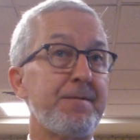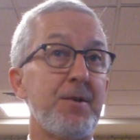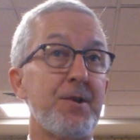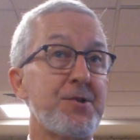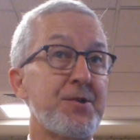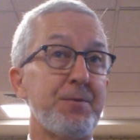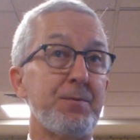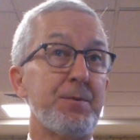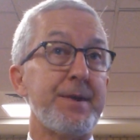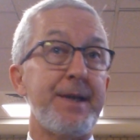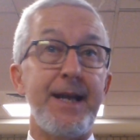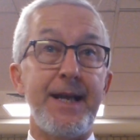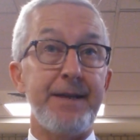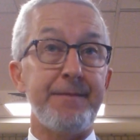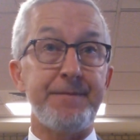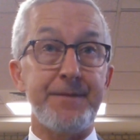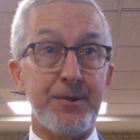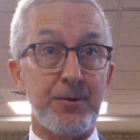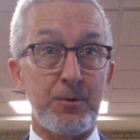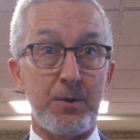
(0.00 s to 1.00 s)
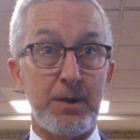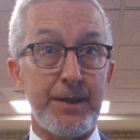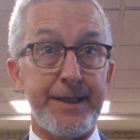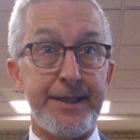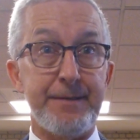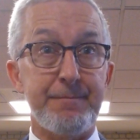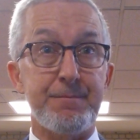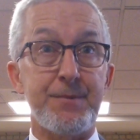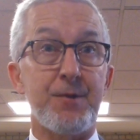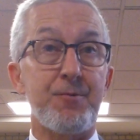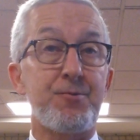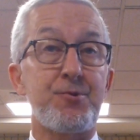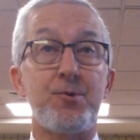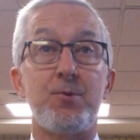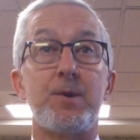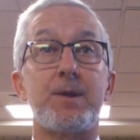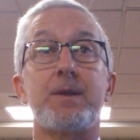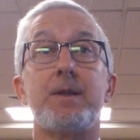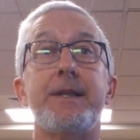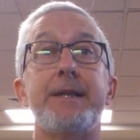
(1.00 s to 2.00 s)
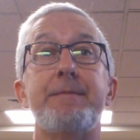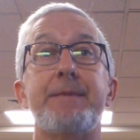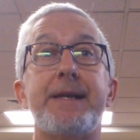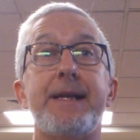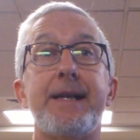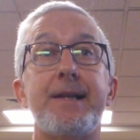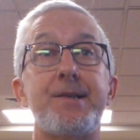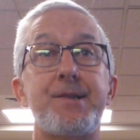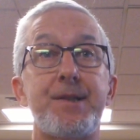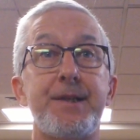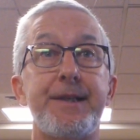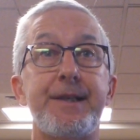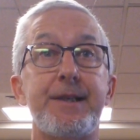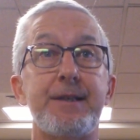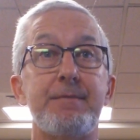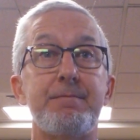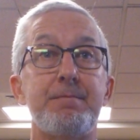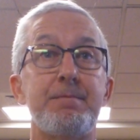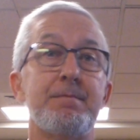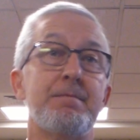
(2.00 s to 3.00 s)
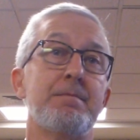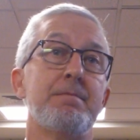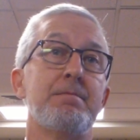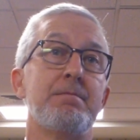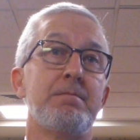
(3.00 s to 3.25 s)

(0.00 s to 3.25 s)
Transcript: Foster would have no claim, no tort claim against Lincoln.